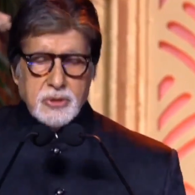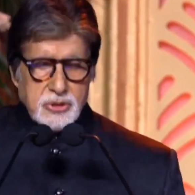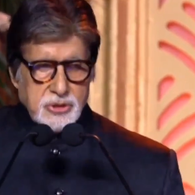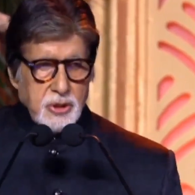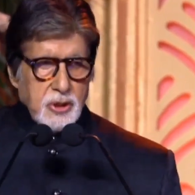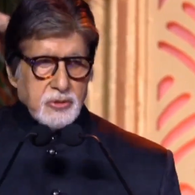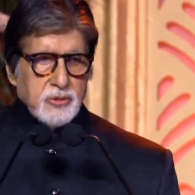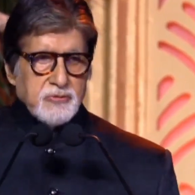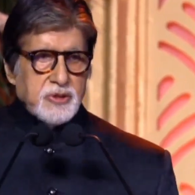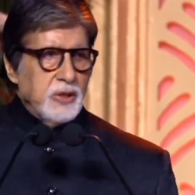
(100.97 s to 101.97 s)

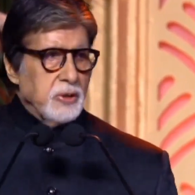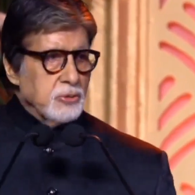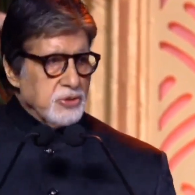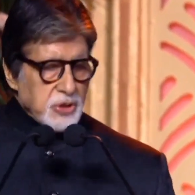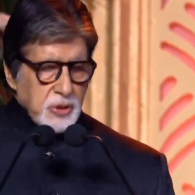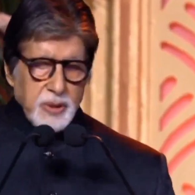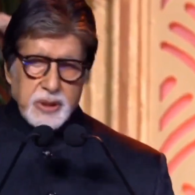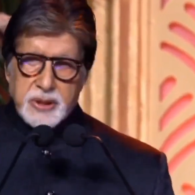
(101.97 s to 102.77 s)
of Telugu cinema,